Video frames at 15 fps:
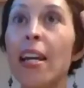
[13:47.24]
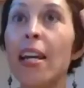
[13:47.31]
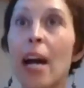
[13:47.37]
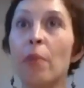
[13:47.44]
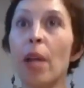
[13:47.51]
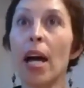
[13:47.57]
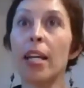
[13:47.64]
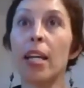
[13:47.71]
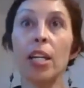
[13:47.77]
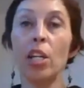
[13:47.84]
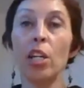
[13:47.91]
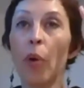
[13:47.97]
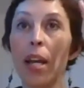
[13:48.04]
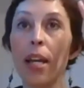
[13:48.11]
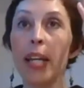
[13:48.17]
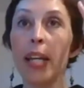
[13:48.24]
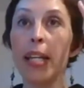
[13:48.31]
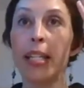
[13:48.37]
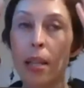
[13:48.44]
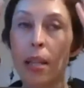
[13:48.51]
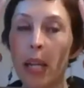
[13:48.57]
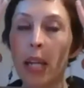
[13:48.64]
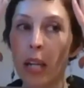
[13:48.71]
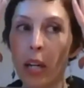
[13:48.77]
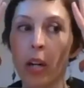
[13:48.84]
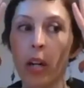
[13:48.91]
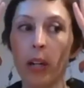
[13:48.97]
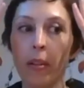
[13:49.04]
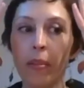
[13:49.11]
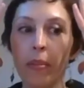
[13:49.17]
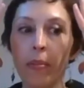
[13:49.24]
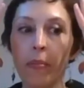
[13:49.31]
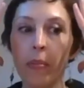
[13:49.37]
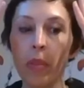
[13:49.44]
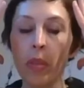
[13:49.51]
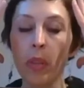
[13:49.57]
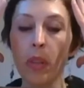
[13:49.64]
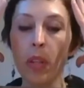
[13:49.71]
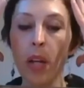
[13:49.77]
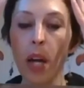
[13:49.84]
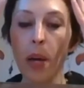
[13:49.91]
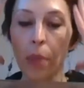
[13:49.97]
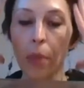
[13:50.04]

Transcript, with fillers: I'm, like, you yeah. know what? It's, it's conviction. I'm